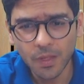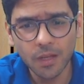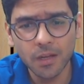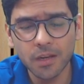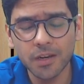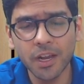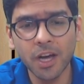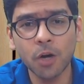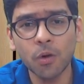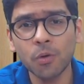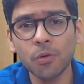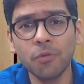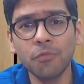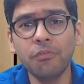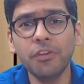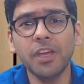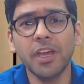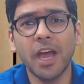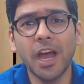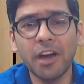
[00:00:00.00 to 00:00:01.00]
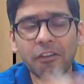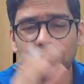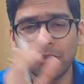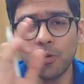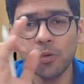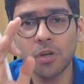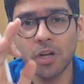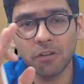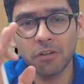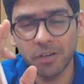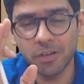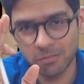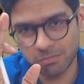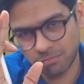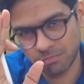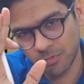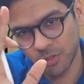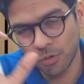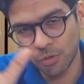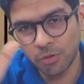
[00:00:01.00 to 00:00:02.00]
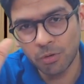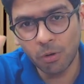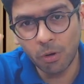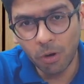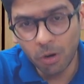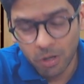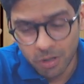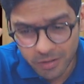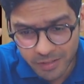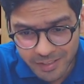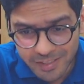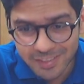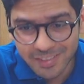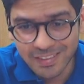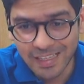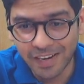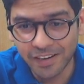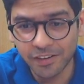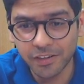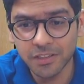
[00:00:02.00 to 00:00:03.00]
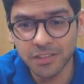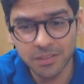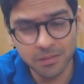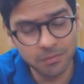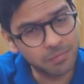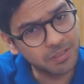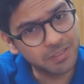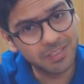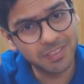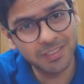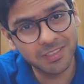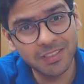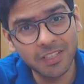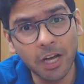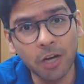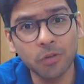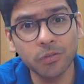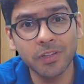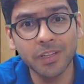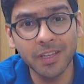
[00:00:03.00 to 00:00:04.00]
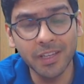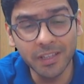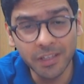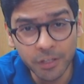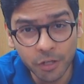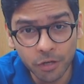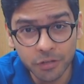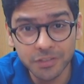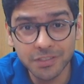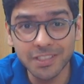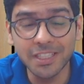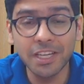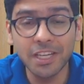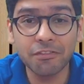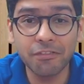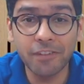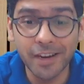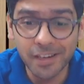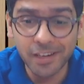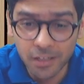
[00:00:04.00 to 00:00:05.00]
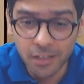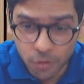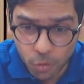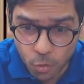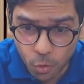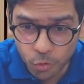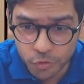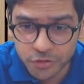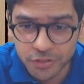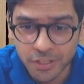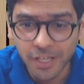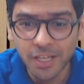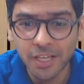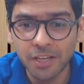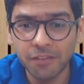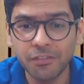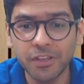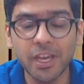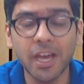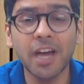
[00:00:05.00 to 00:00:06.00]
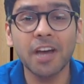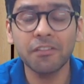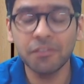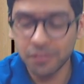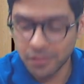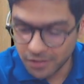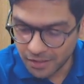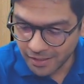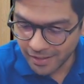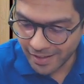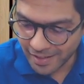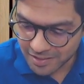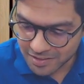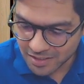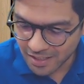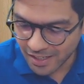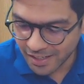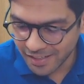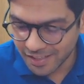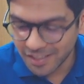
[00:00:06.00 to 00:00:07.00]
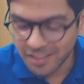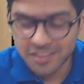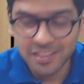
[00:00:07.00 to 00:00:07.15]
now we have to cover, all these standards. This is now in your CA final course. We have the SREs,